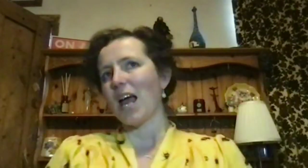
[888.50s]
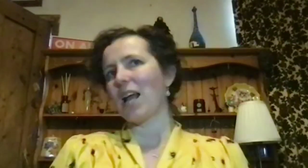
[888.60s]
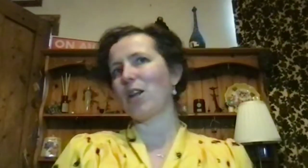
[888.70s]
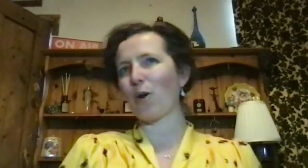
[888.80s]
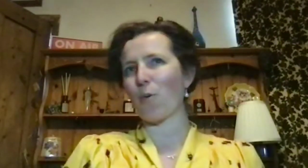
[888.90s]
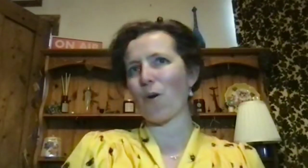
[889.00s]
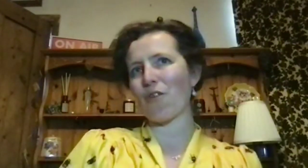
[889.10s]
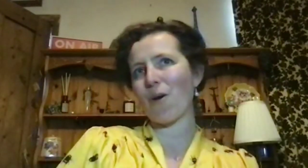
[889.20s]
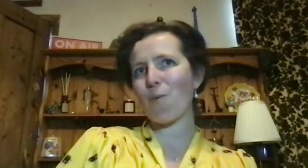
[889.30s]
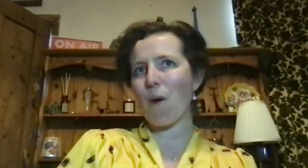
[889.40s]
look at
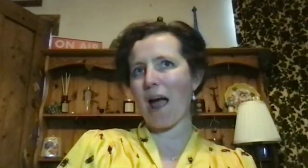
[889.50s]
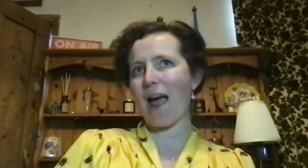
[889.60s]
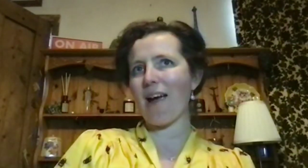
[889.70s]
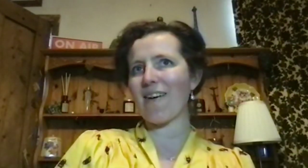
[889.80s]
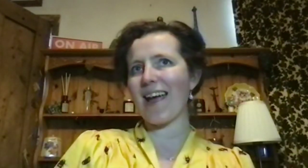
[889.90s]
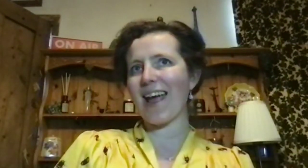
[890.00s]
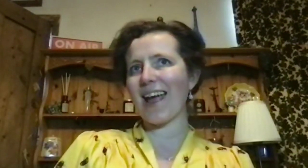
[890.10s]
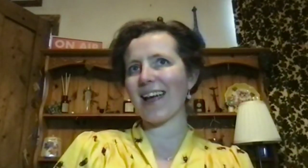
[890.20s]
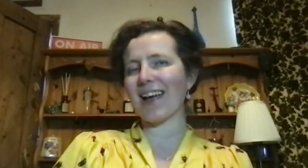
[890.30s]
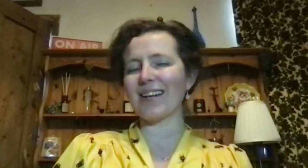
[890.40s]
what they're
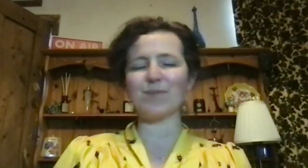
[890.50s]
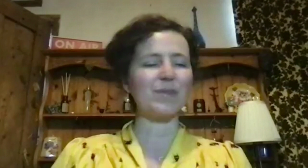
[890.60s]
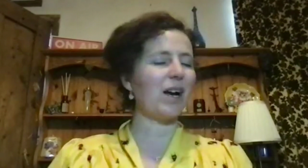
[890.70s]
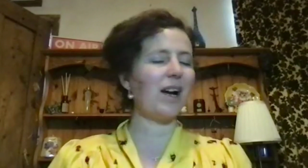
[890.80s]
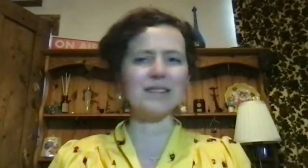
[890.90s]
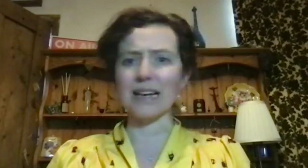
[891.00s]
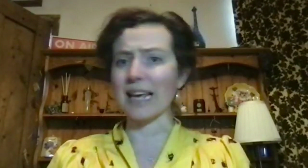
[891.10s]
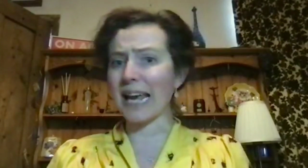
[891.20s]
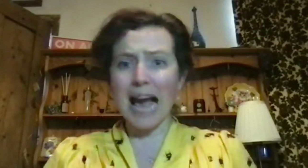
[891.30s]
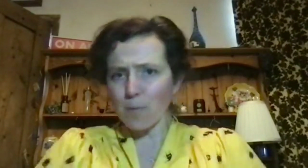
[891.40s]
wearing, and oh, it's like
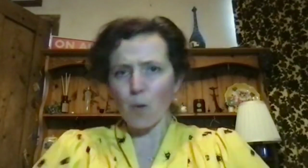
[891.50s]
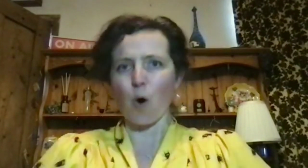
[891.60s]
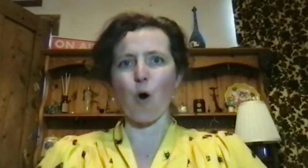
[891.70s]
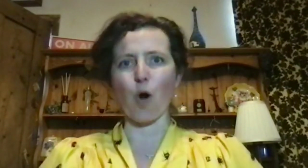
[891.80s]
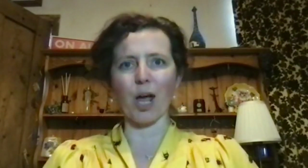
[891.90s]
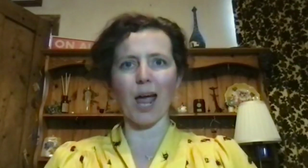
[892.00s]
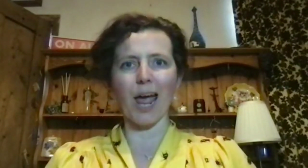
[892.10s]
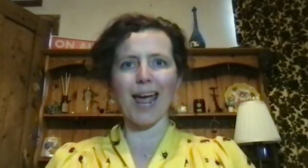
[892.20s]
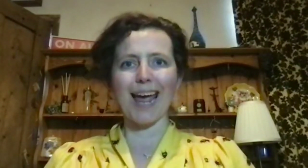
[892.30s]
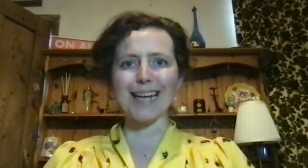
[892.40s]
a catwalk.
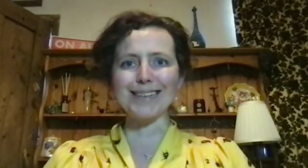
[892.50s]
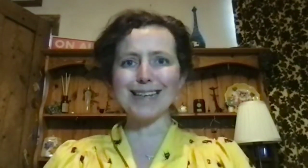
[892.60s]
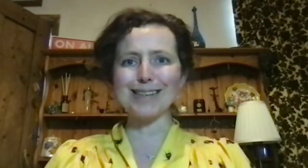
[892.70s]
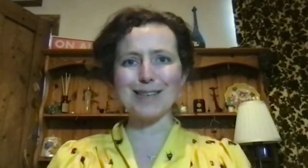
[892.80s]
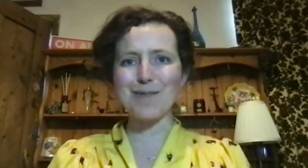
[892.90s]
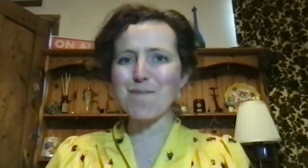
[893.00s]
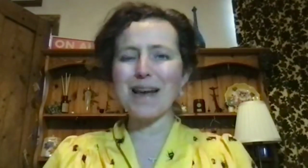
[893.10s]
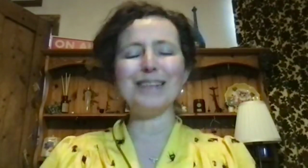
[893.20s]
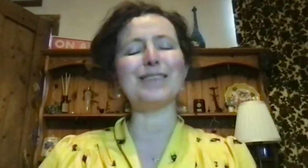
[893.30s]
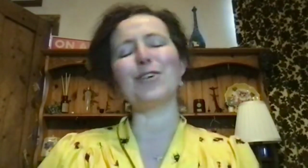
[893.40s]
It is, it's
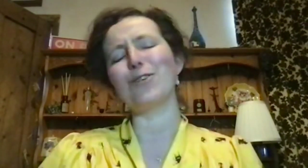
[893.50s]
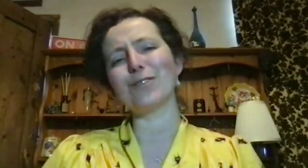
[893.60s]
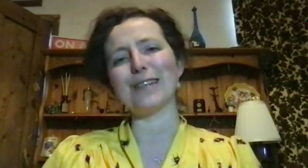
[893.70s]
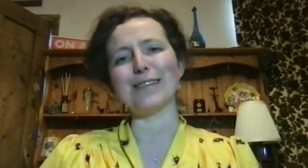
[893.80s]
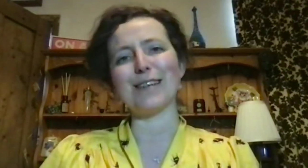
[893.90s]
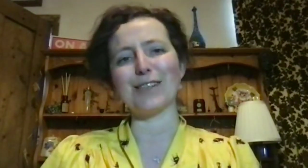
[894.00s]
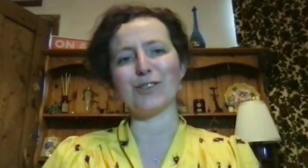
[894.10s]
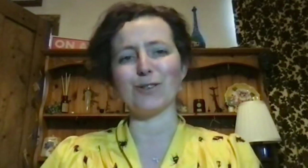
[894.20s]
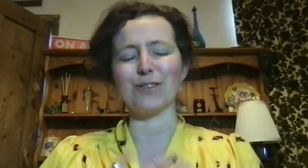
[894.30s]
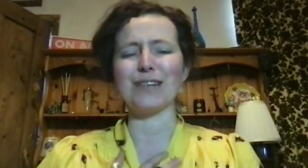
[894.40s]
amazing. You look
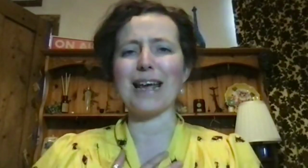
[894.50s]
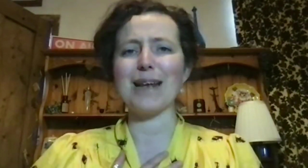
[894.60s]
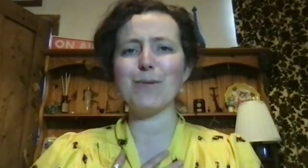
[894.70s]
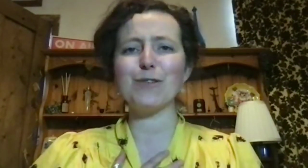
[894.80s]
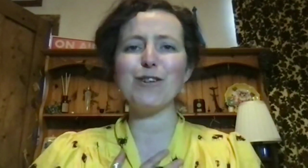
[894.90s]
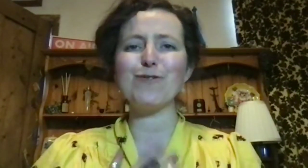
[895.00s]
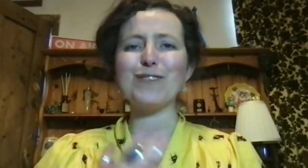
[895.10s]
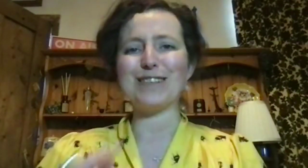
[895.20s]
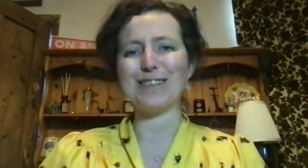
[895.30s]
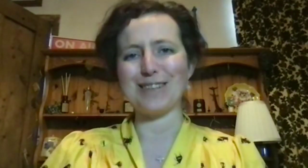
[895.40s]
sensational today, and it was
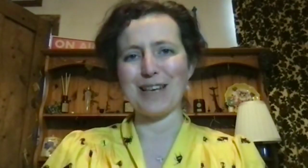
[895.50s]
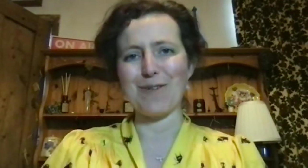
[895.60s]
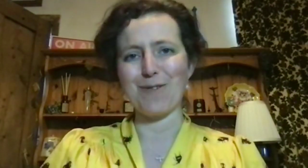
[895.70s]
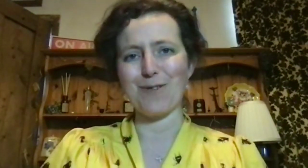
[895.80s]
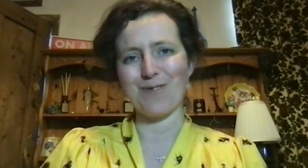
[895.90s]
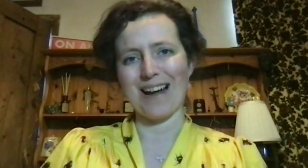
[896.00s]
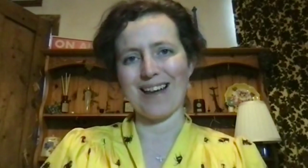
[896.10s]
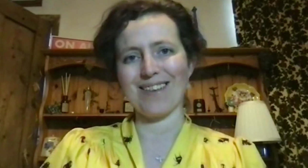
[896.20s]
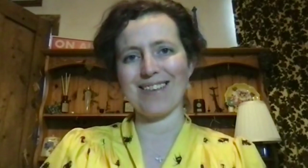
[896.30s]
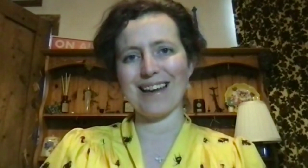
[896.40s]
lovely to see you as
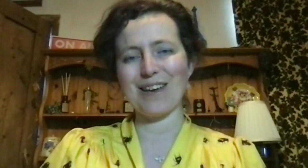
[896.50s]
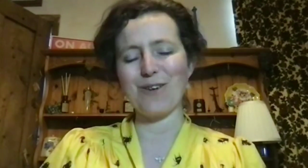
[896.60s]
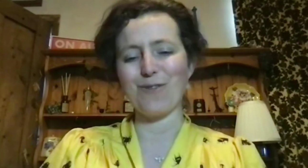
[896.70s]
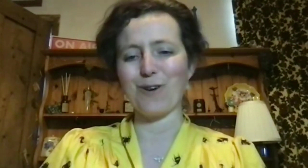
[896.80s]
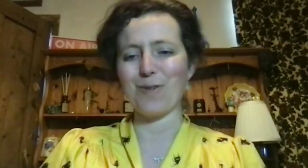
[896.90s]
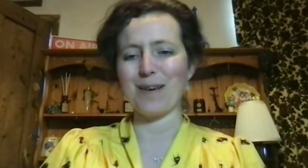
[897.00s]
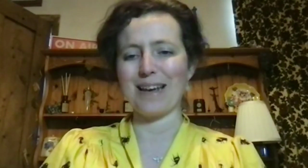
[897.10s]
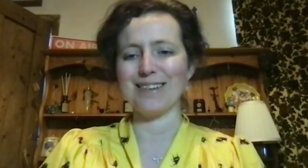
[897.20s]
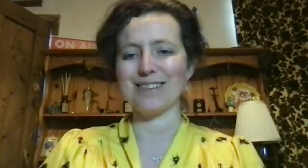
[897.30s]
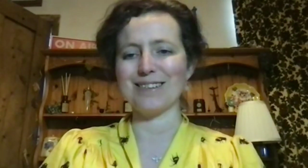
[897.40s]
well. Thank you for
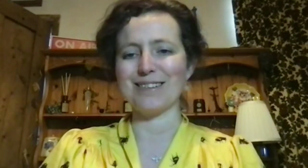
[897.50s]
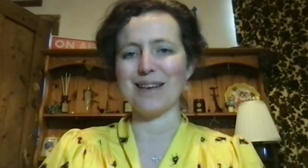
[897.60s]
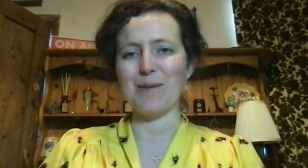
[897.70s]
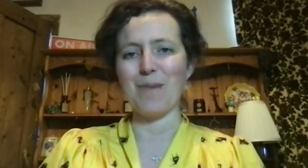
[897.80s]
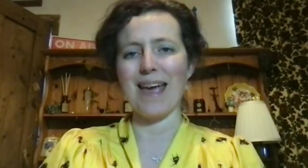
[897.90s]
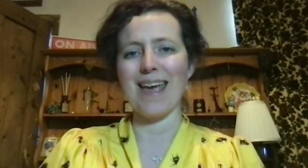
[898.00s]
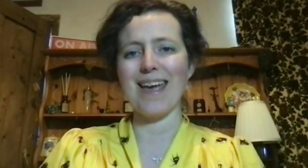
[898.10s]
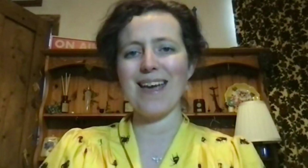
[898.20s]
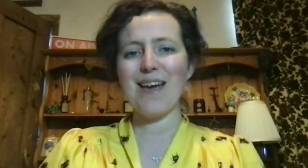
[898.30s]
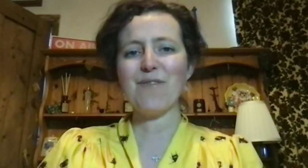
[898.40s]
coming in to see
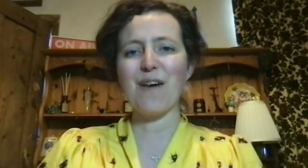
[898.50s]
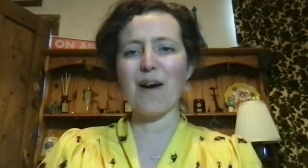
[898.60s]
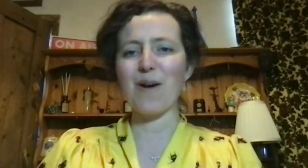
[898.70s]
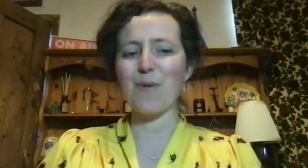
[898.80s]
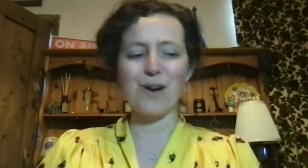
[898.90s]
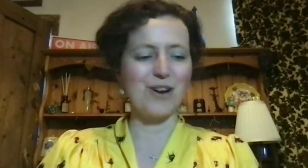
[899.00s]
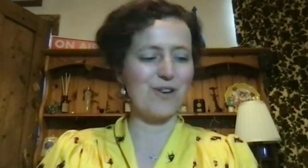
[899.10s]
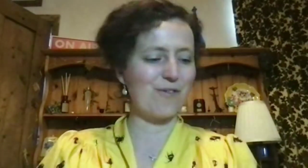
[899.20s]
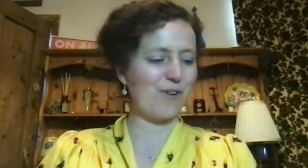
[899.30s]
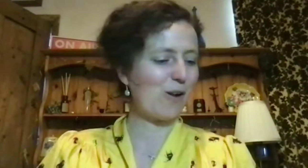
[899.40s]
me. Very
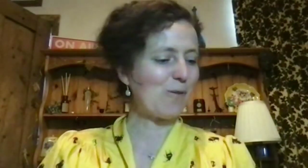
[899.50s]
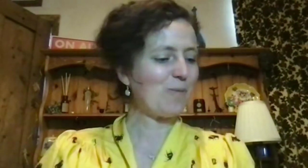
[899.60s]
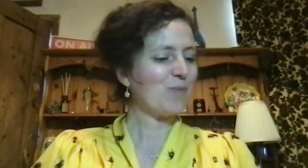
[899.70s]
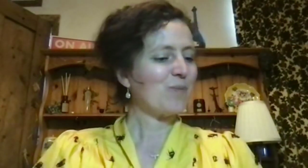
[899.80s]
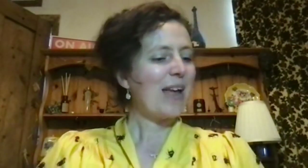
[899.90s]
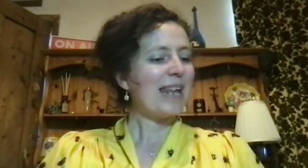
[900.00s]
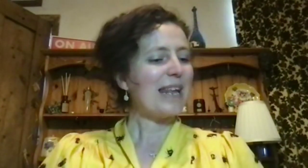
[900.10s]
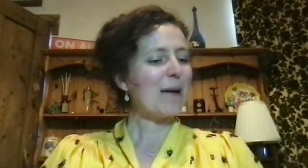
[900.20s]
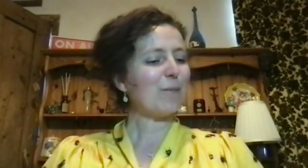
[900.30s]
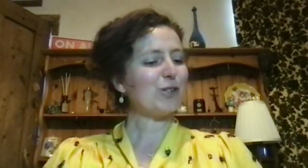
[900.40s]
wonderful.
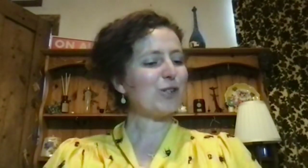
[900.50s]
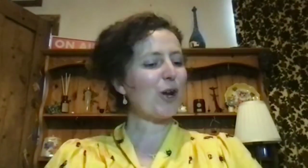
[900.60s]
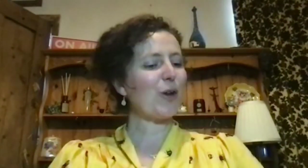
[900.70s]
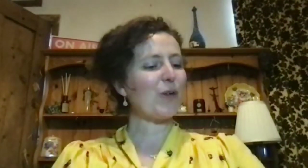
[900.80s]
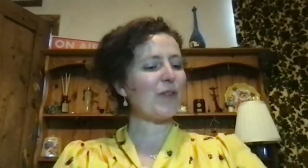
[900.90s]
Let me show you the